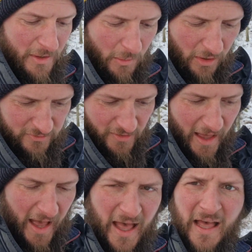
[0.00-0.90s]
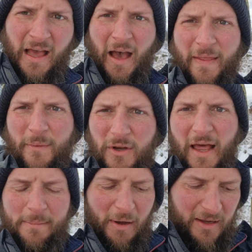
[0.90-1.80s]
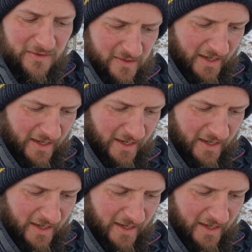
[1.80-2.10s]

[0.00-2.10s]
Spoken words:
minute walk to that, and then we're going to head back into